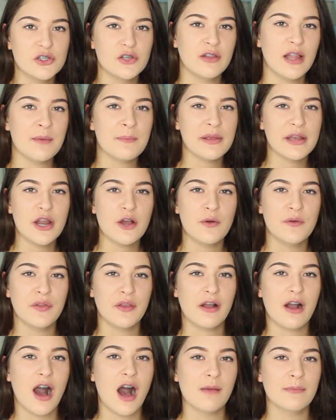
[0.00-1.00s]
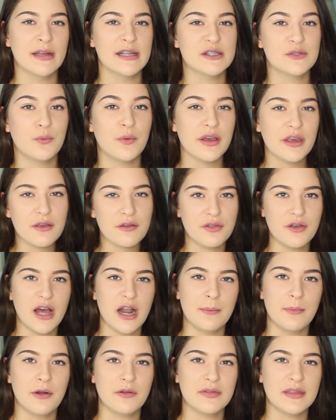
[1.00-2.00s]
So let me know in the comments what you
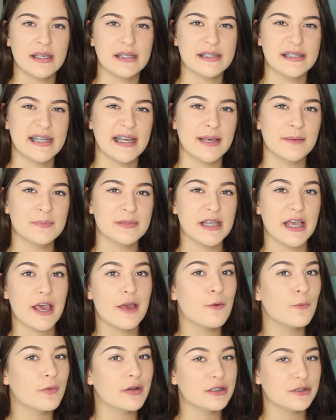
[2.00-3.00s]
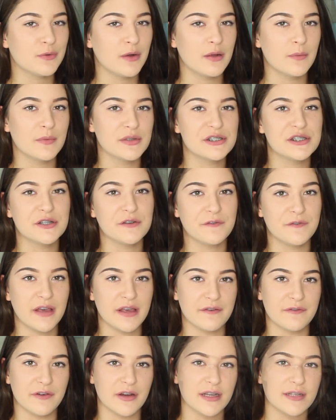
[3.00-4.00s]
thought about these tips and which one was your
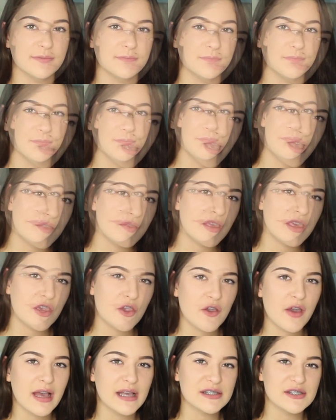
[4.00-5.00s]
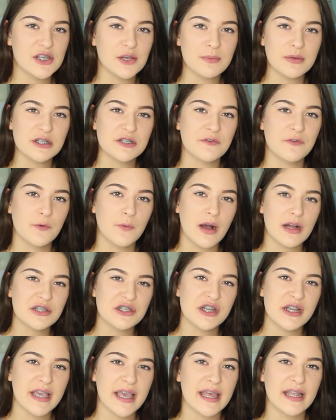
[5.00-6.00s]
favorite. Thank you guys so much for
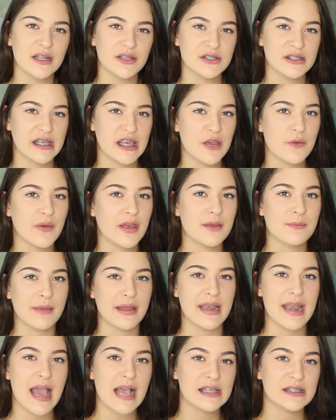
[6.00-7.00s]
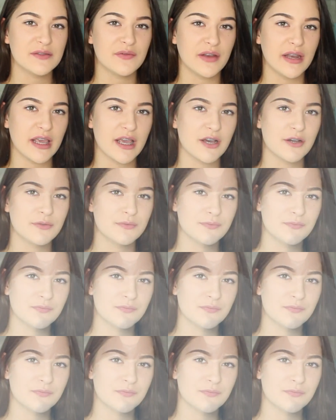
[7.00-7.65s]
watching, and I'll see you in my next video.